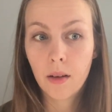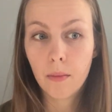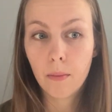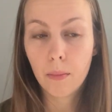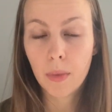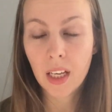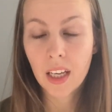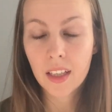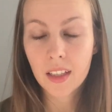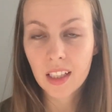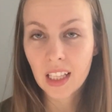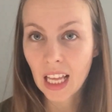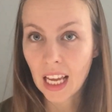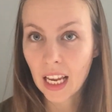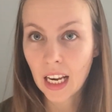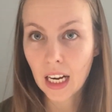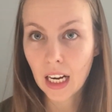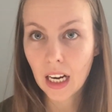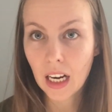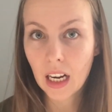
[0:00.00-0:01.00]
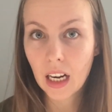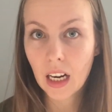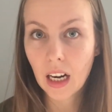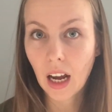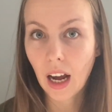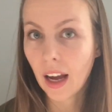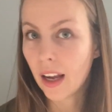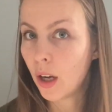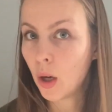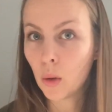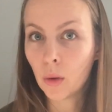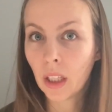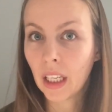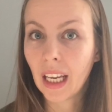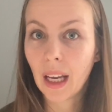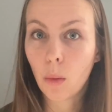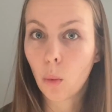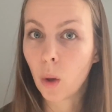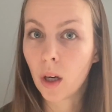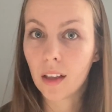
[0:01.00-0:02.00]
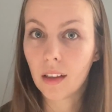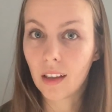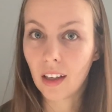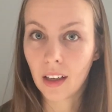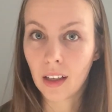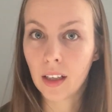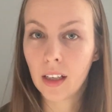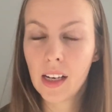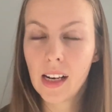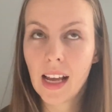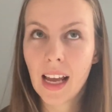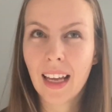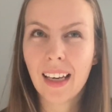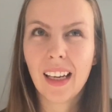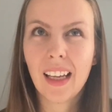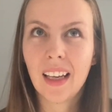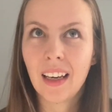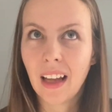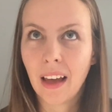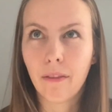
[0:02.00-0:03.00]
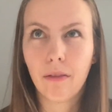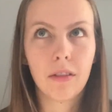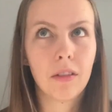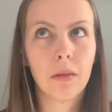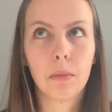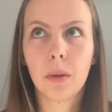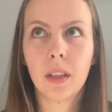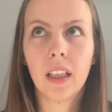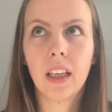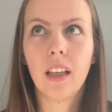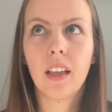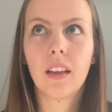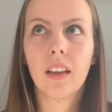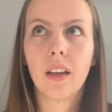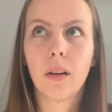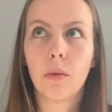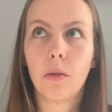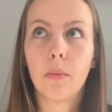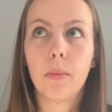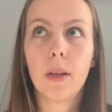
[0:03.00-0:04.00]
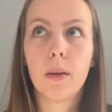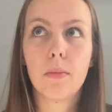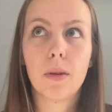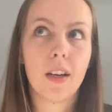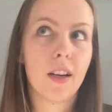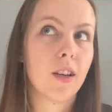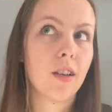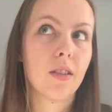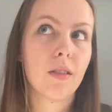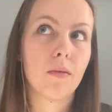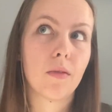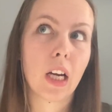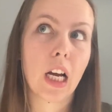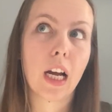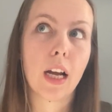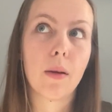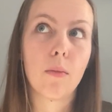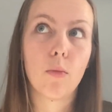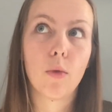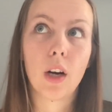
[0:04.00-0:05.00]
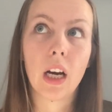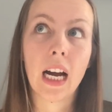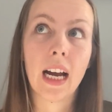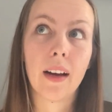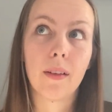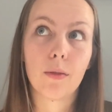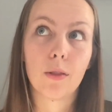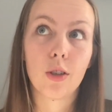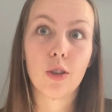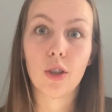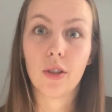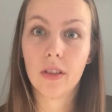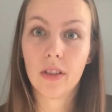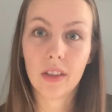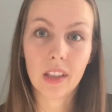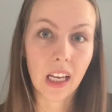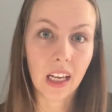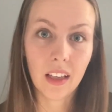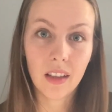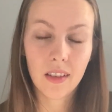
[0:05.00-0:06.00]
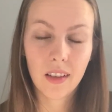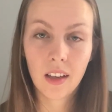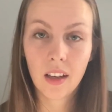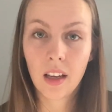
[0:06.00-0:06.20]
because then I only get one done, and inevitably there will be periods of time where I have to just sit